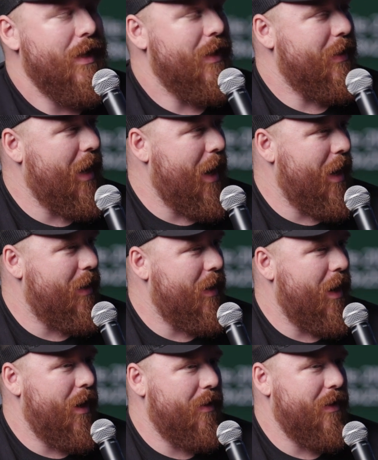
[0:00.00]

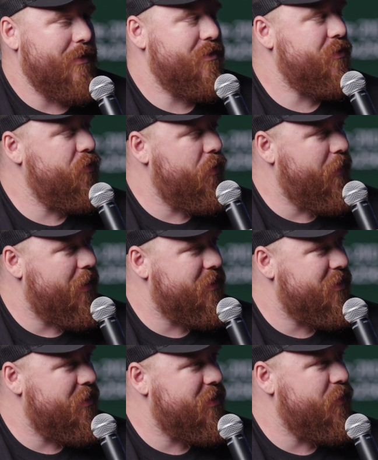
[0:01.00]
that school
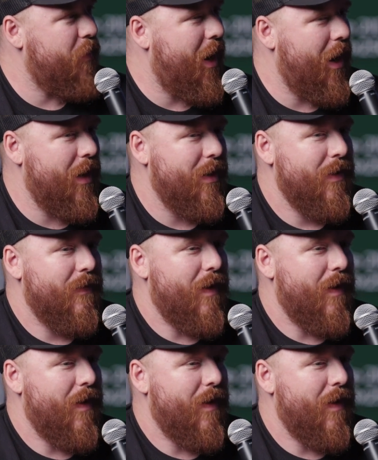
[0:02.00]
bus spot